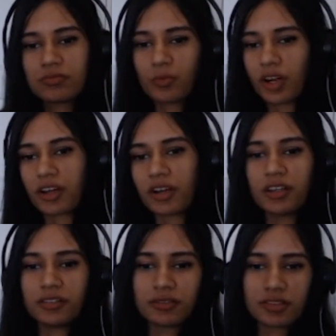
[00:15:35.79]
work
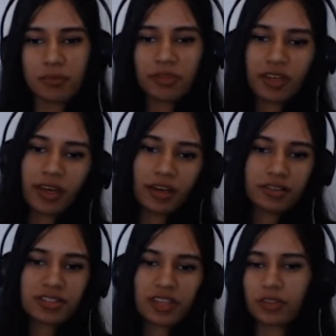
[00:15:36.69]
on something
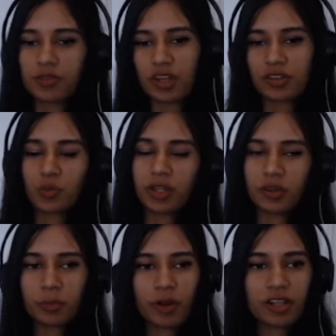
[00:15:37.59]
else, like those
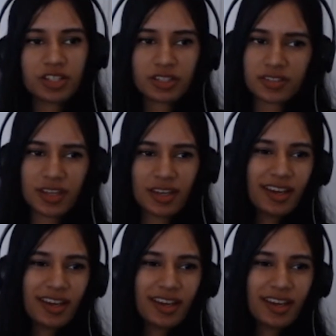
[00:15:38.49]
Arduino projects.